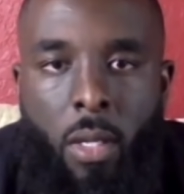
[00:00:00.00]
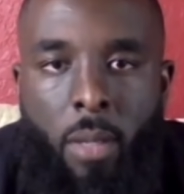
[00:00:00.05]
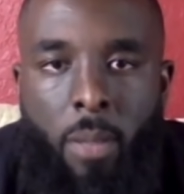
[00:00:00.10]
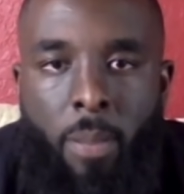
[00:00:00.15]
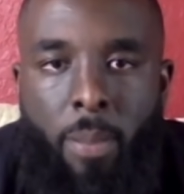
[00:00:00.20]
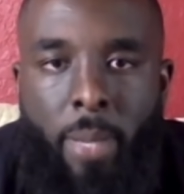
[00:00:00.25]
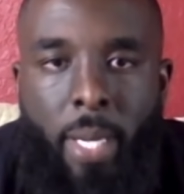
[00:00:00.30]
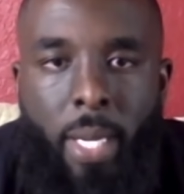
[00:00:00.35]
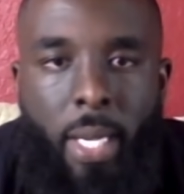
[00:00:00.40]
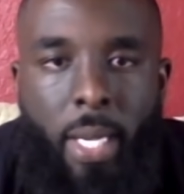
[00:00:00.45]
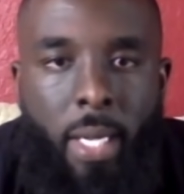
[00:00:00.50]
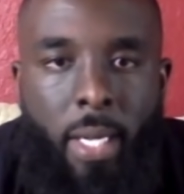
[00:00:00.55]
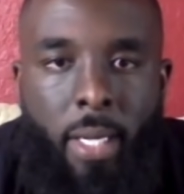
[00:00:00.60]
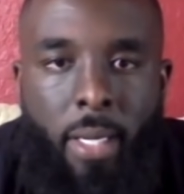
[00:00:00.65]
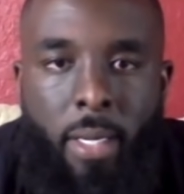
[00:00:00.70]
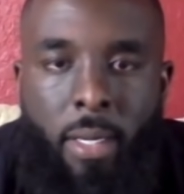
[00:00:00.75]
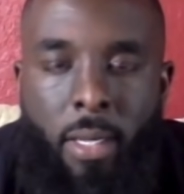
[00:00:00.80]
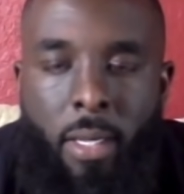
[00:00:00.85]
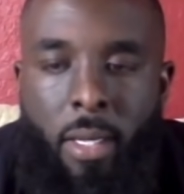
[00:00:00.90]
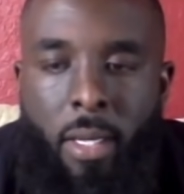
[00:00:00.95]
Me,
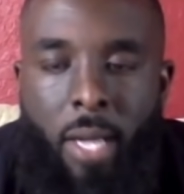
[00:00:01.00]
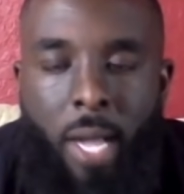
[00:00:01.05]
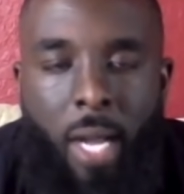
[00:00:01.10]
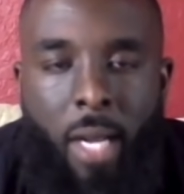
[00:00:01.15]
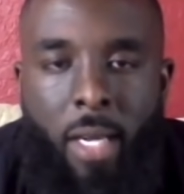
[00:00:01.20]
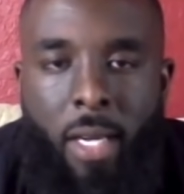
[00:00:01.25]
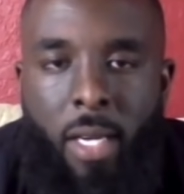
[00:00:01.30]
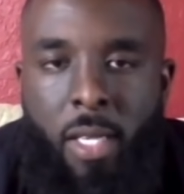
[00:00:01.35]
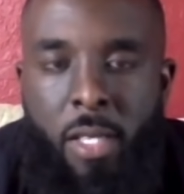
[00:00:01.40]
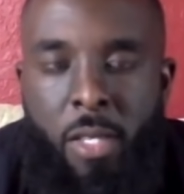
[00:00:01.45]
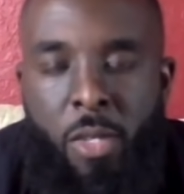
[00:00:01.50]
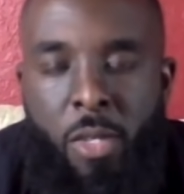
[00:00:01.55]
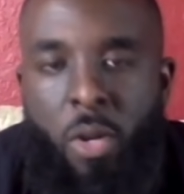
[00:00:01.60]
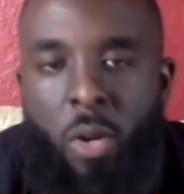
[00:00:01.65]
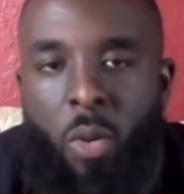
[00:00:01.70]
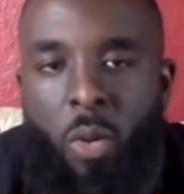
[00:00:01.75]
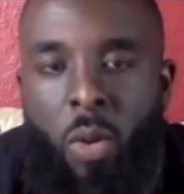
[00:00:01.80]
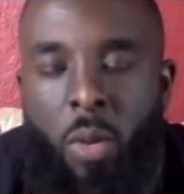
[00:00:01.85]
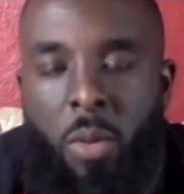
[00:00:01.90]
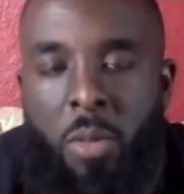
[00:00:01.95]
I couldn't control
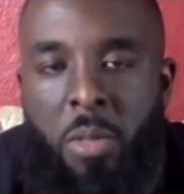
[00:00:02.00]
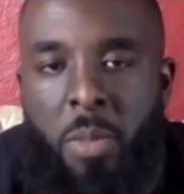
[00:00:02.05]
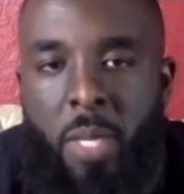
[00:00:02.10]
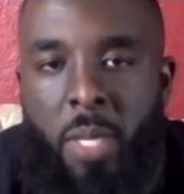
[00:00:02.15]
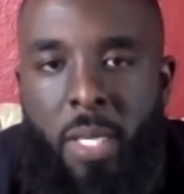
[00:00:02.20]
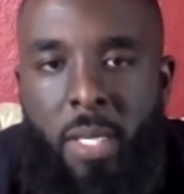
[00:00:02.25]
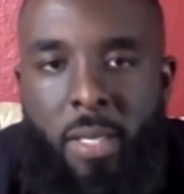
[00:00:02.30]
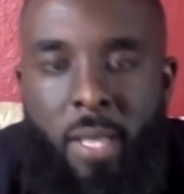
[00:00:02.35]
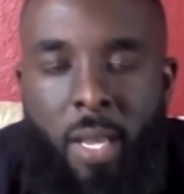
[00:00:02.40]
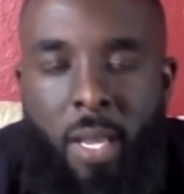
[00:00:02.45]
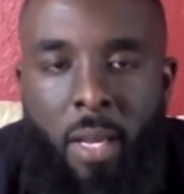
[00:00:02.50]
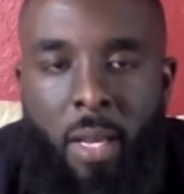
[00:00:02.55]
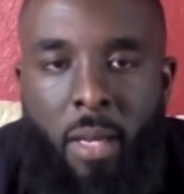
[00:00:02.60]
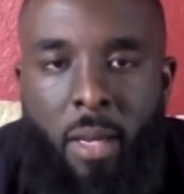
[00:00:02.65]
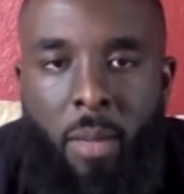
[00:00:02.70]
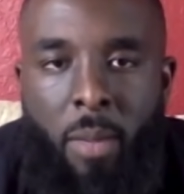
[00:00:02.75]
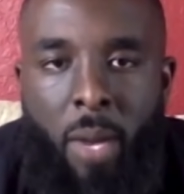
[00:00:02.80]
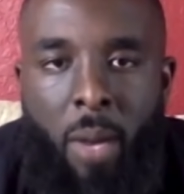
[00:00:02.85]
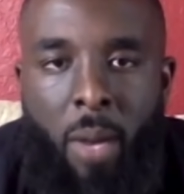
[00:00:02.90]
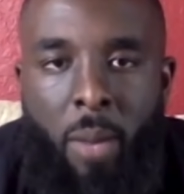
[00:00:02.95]
what was being said
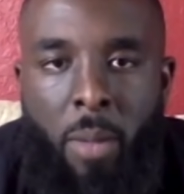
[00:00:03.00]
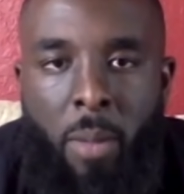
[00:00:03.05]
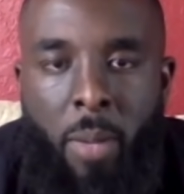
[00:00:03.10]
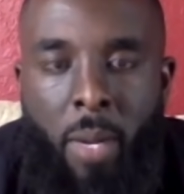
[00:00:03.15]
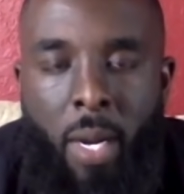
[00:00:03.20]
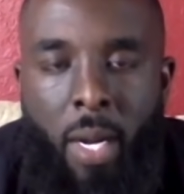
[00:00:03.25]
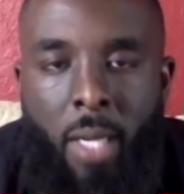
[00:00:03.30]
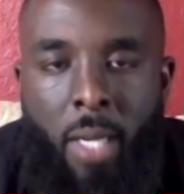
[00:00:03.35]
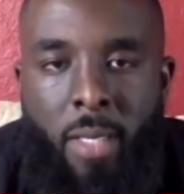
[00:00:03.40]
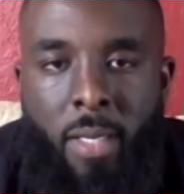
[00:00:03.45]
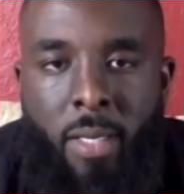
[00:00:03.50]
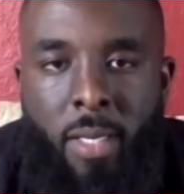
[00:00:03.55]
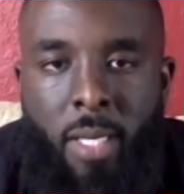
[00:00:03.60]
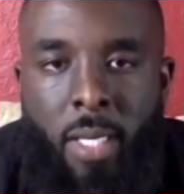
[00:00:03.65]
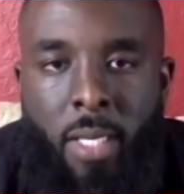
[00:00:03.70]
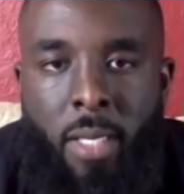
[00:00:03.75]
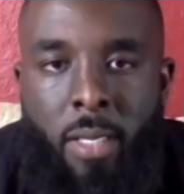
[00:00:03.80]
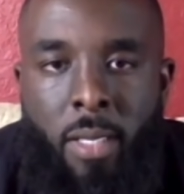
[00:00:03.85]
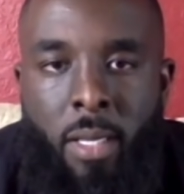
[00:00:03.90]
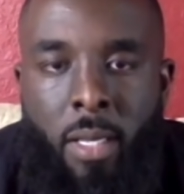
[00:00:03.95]
about me behind the
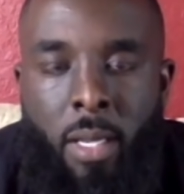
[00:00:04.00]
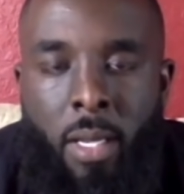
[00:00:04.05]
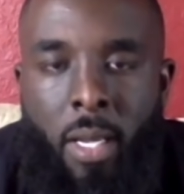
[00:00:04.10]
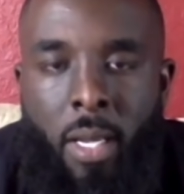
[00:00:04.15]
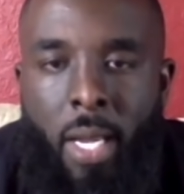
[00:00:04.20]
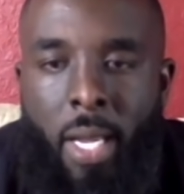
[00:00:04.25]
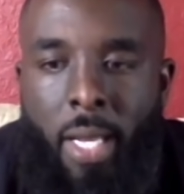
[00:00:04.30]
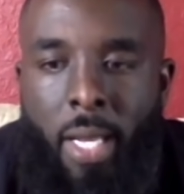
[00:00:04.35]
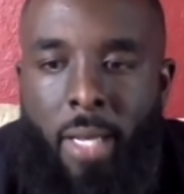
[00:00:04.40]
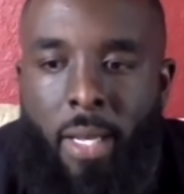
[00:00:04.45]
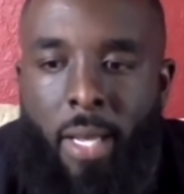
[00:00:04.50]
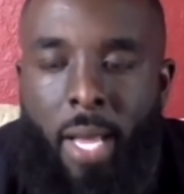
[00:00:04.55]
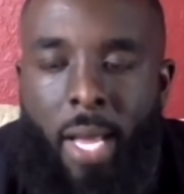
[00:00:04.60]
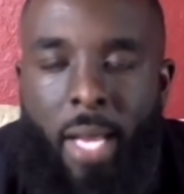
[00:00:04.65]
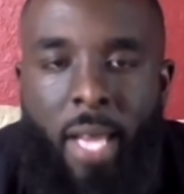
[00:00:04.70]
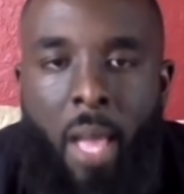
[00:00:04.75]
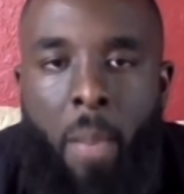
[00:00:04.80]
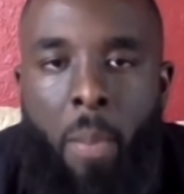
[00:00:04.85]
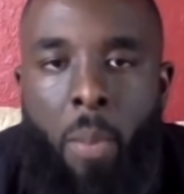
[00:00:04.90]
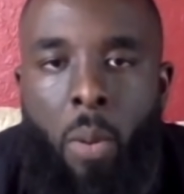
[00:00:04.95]
scenes. And at
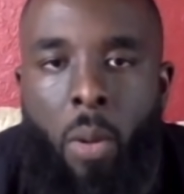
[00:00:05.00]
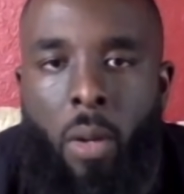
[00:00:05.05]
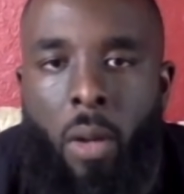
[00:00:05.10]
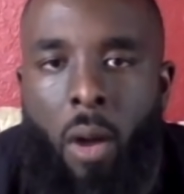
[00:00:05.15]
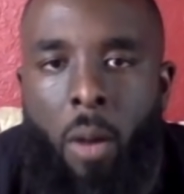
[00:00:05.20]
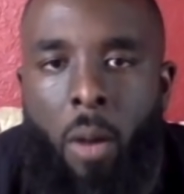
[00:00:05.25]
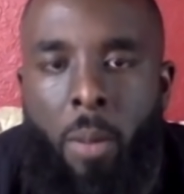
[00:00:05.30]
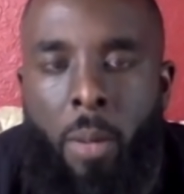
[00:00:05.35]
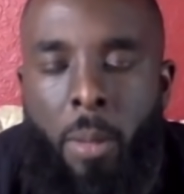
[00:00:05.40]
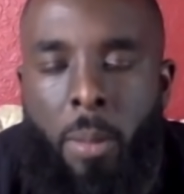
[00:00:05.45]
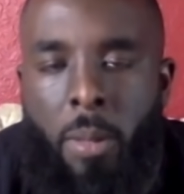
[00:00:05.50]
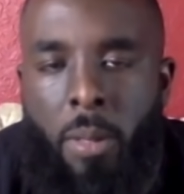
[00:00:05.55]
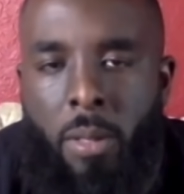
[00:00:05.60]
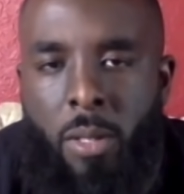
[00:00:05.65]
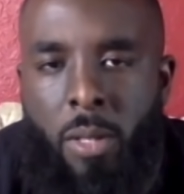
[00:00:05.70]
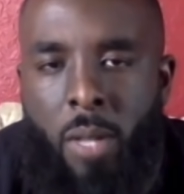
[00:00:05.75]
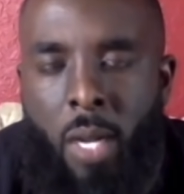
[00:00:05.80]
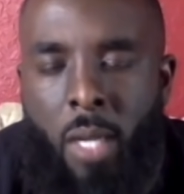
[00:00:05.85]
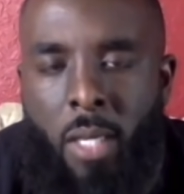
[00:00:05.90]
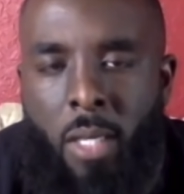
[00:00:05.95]
that point, all people are
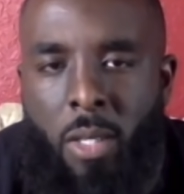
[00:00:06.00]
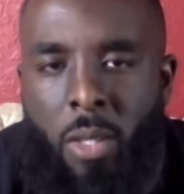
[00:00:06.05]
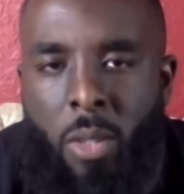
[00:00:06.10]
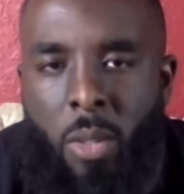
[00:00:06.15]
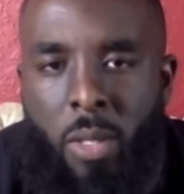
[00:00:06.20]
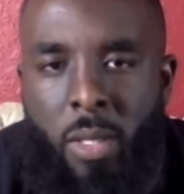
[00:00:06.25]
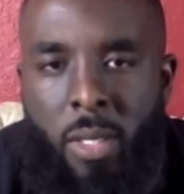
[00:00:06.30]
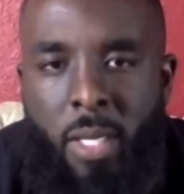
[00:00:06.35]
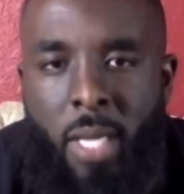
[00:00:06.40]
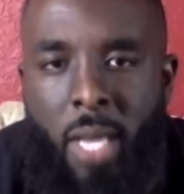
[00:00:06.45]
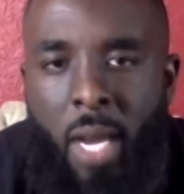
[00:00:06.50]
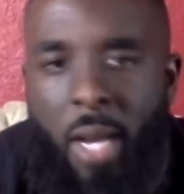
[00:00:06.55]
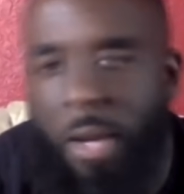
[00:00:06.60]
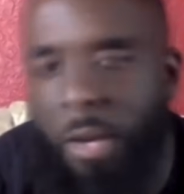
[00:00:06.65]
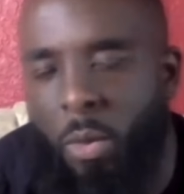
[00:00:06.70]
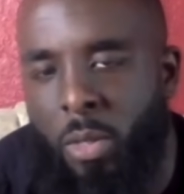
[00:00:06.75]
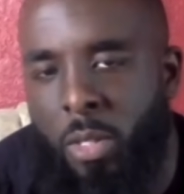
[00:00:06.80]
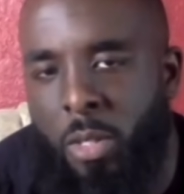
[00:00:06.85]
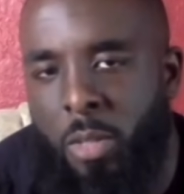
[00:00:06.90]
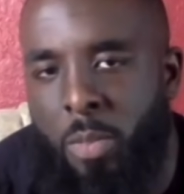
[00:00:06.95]
trying to do is see how you
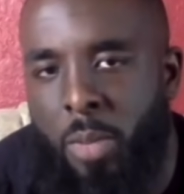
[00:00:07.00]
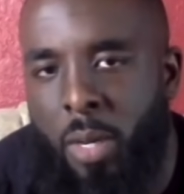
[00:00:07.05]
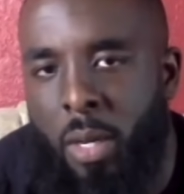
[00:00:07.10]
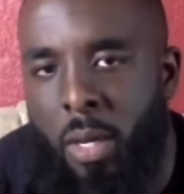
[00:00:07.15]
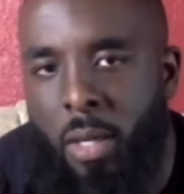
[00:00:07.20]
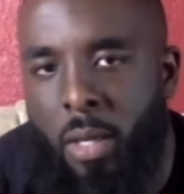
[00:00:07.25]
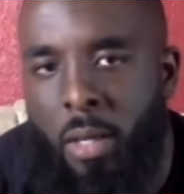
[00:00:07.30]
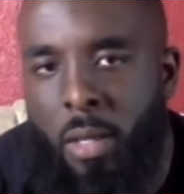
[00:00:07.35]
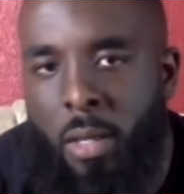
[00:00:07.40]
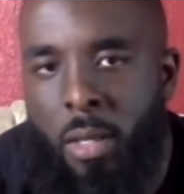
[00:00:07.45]
respond.